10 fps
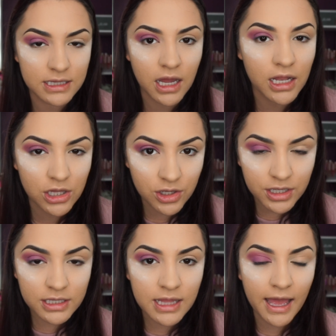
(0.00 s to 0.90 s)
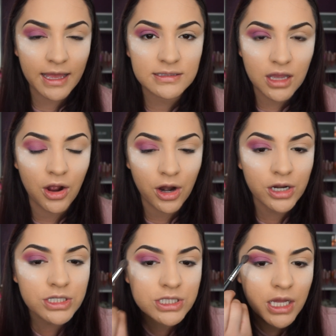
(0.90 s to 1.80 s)
not looking as
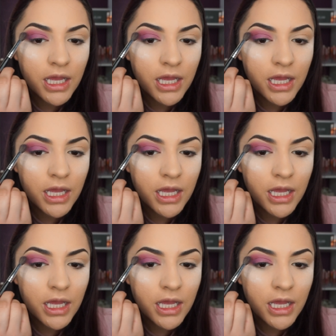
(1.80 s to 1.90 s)
harsh.